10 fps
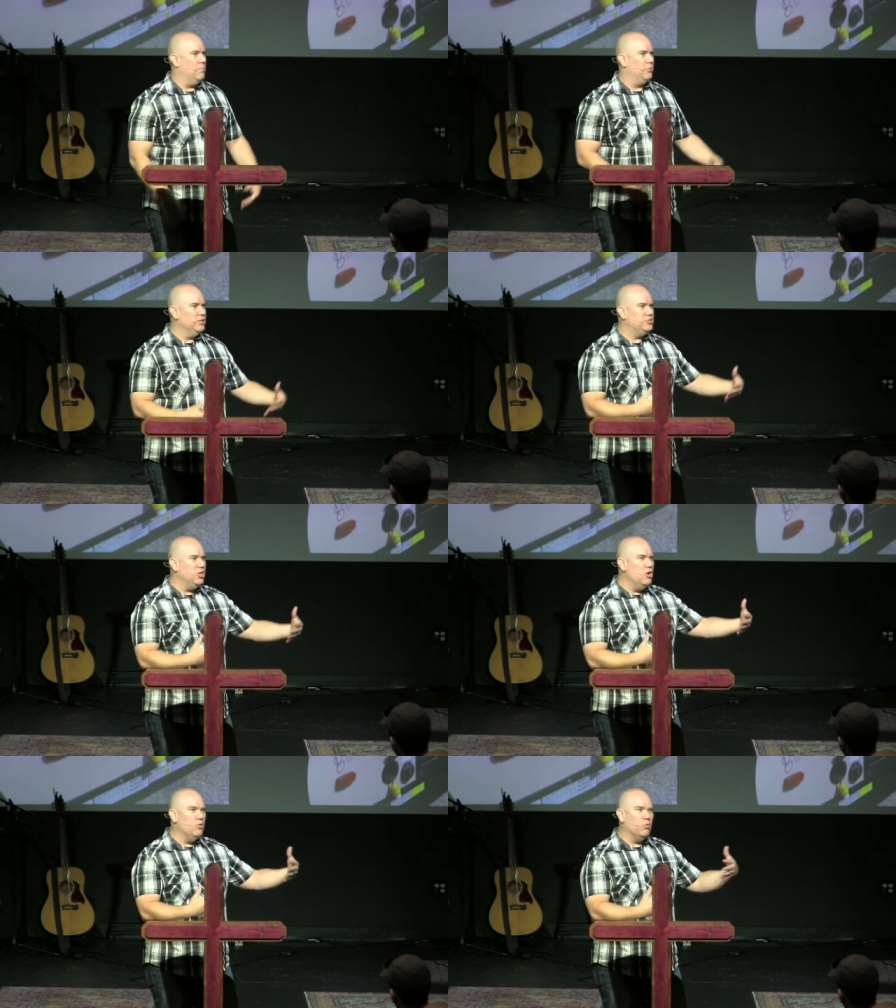And pretty
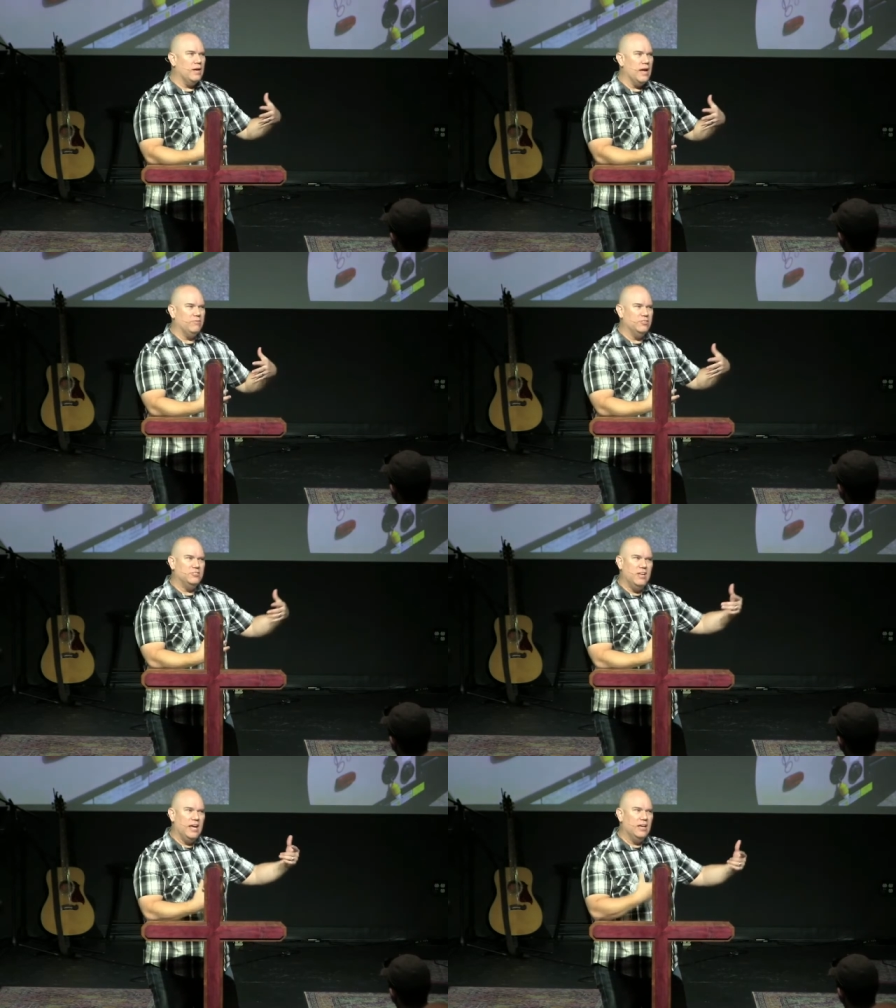soon we have
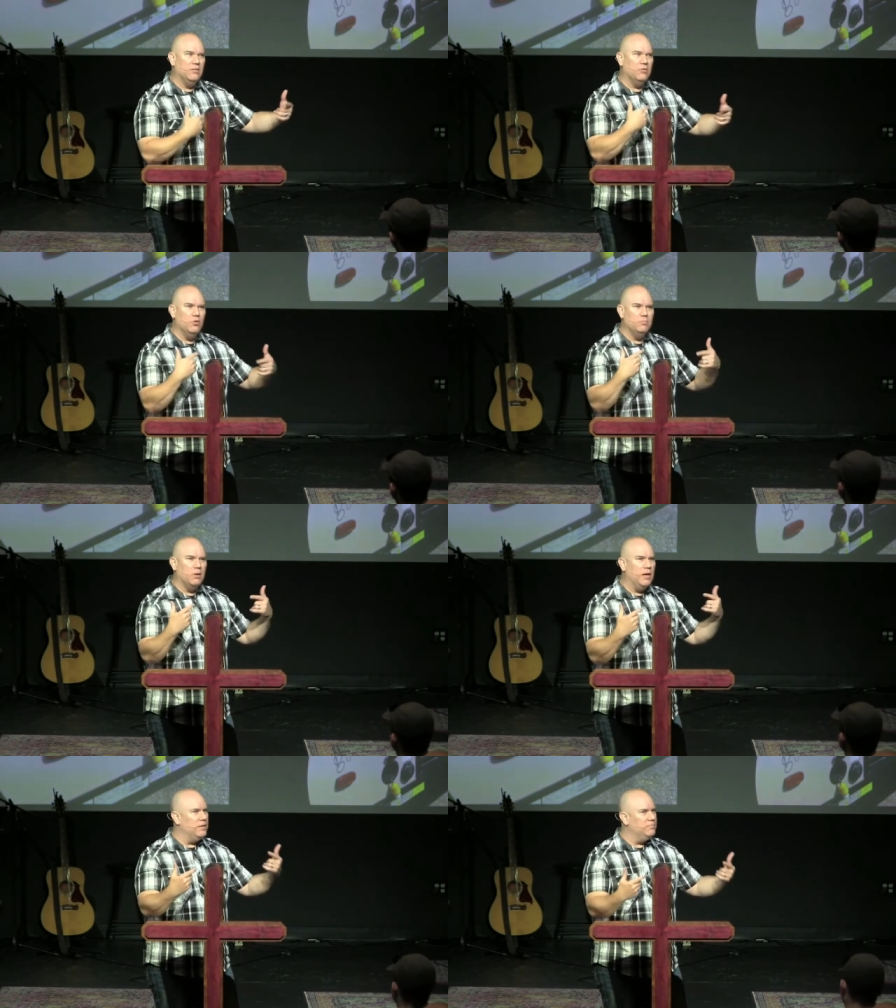this negative
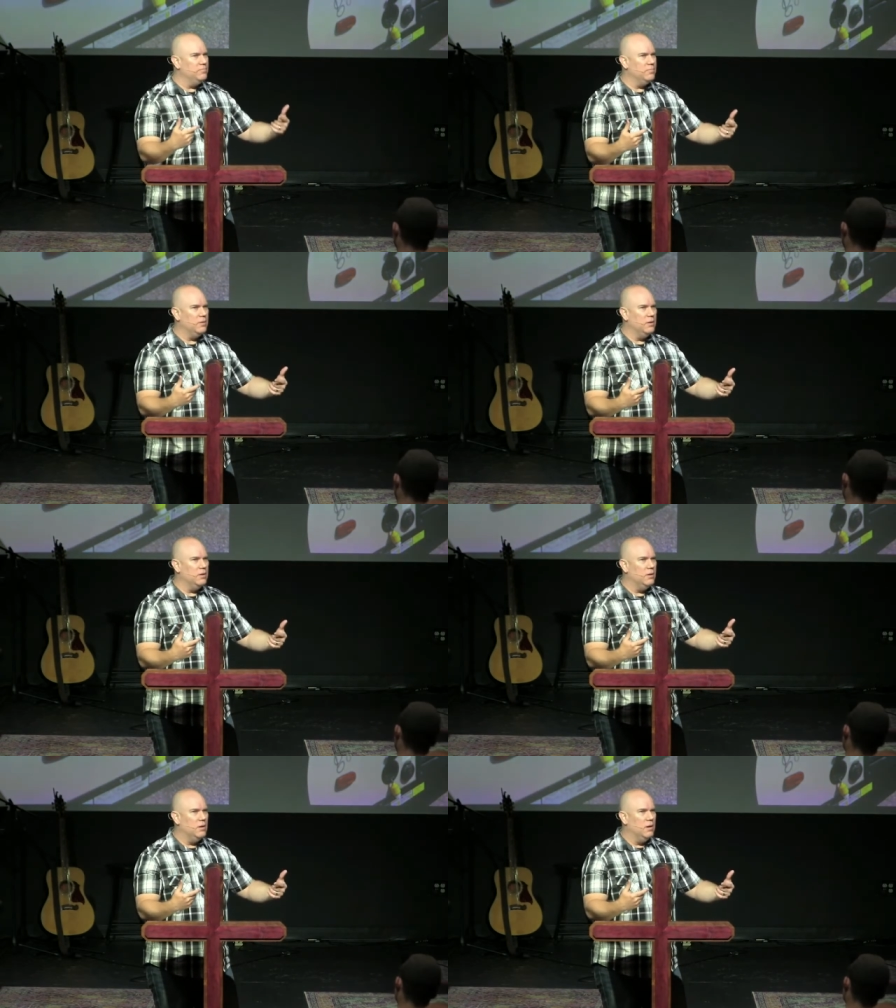loop playing.
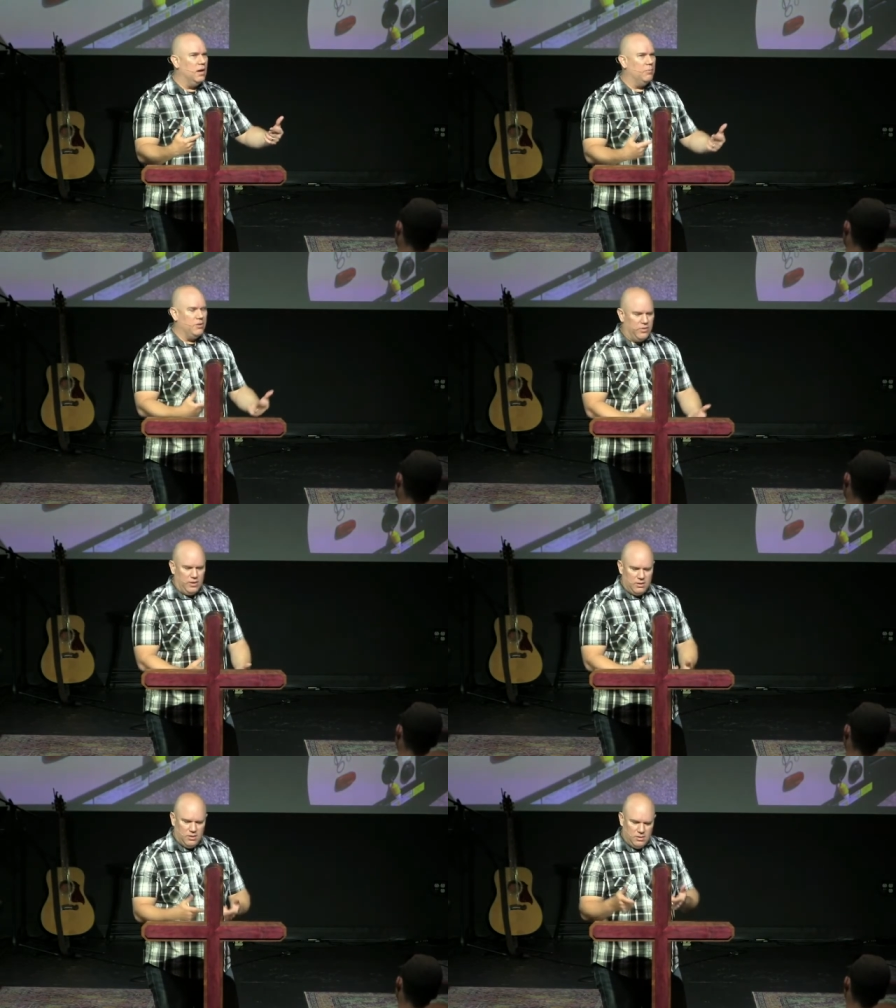And we
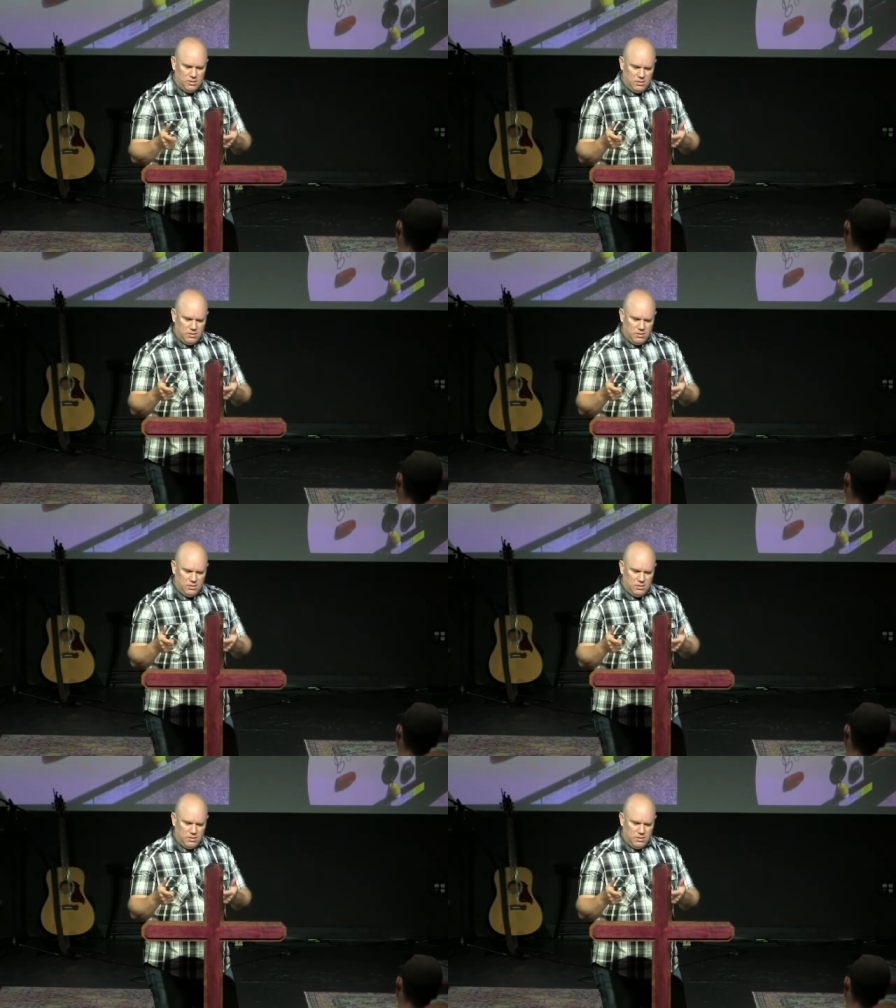think,